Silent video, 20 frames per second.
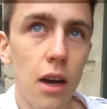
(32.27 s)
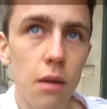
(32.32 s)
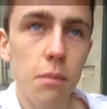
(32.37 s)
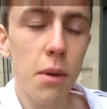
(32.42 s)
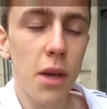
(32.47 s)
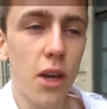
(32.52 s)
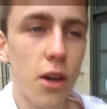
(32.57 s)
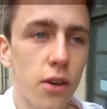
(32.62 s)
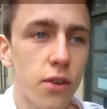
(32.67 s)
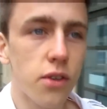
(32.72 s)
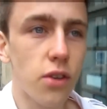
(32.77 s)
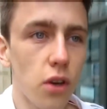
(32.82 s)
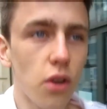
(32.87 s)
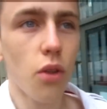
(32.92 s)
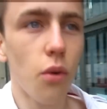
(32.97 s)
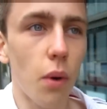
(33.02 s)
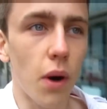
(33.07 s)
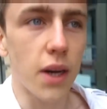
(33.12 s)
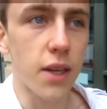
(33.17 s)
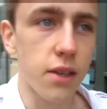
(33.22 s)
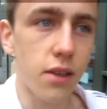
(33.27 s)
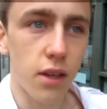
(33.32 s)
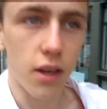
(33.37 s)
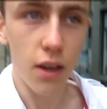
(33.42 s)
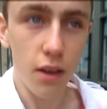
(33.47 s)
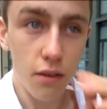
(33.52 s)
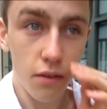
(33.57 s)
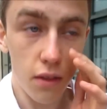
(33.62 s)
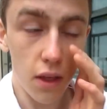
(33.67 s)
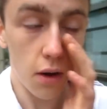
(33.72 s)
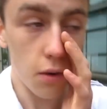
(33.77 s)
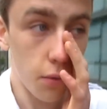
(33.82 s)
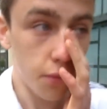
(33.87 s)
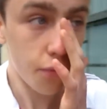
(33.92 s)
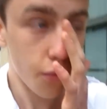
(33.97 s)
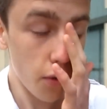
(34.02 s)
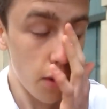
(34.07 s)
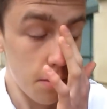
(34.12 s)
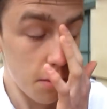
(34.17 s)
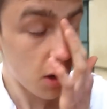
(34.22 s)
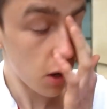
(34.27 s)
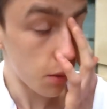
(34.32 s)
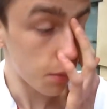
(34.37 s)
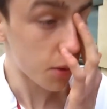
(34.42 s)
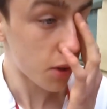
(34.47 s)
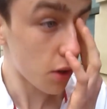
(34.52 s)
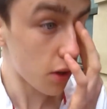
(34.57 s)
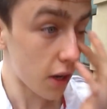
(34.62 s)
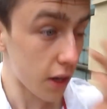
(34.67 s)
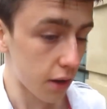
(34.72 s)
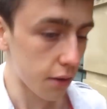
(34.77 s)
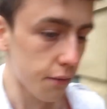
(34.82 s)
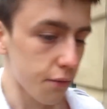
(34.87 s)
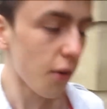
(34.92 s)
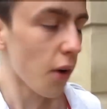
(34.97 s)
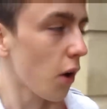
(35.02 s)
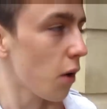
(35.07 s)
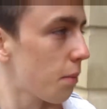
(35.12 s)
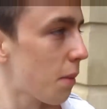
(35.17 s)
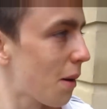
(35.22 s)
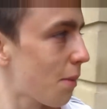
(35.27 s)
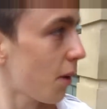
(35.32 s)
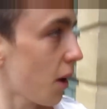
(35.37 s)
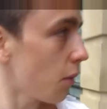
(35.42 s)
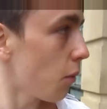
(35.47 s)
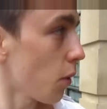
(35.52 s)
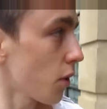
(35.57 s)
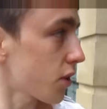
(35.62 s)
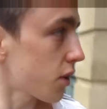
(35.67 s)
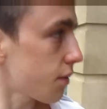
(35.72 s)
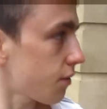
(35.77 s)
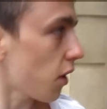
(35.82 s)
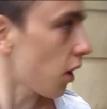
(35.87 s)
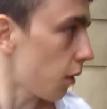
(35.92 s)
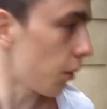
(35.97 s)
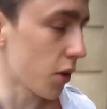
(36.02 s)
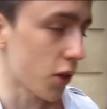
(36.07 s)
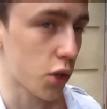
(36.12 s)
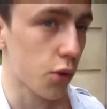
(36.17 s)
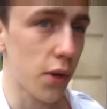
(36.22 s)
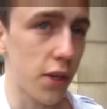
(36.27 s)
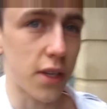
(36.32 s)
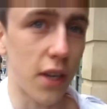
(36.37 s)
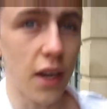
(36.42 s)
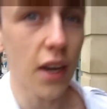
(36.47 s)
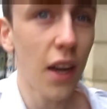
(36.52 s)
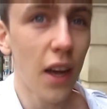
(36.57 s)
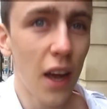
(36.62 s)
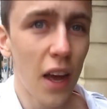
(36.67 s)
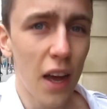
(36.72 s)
Because otherwise, that will free me up so that I can follow people I want to follow on Twitter